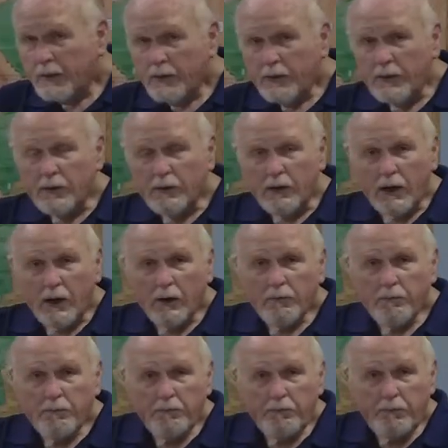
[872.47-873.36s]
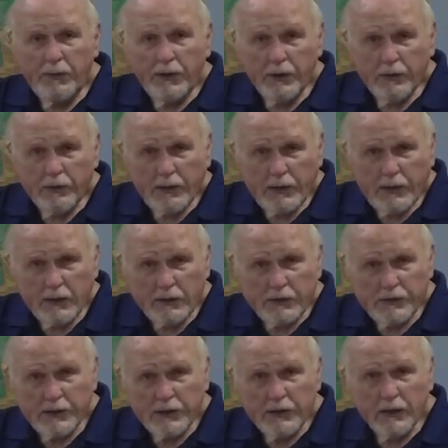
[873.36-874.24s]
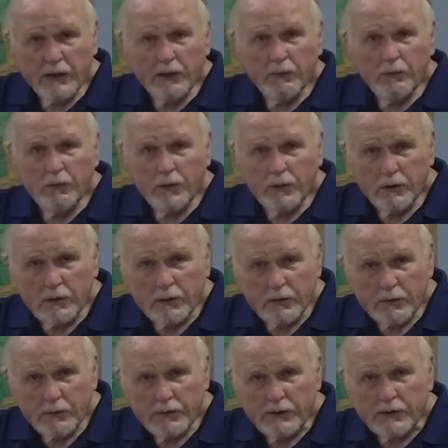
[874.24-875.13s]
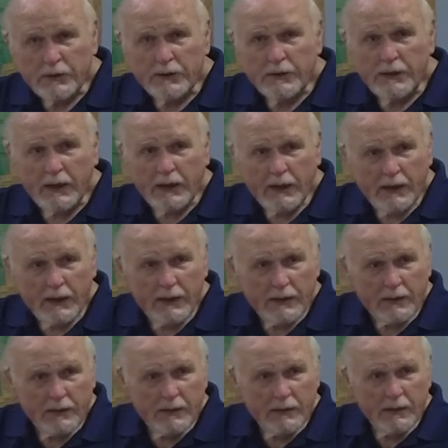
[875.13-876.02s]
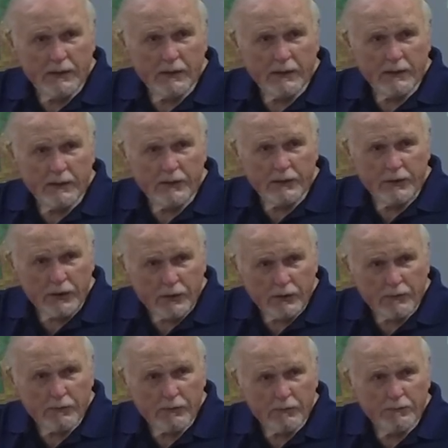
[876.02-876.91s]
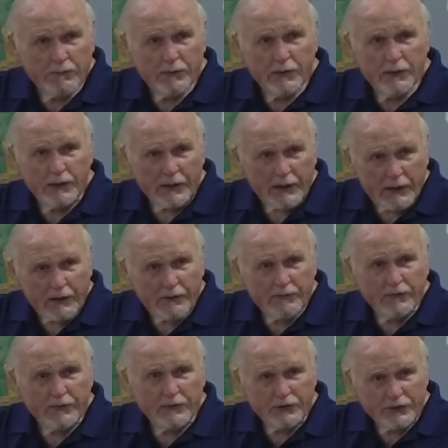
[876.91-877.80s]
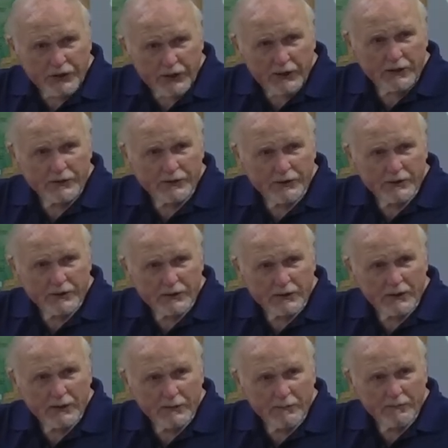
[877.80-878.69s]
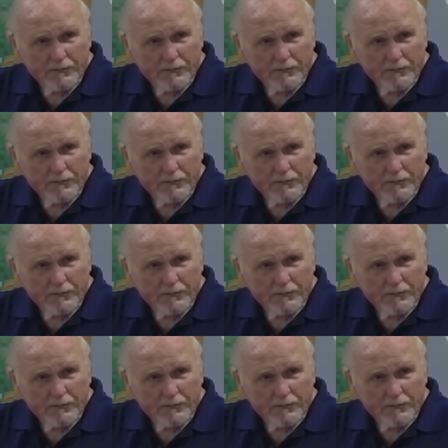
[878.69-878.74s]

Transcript: There are billions in our world today that don't believe in Jesus.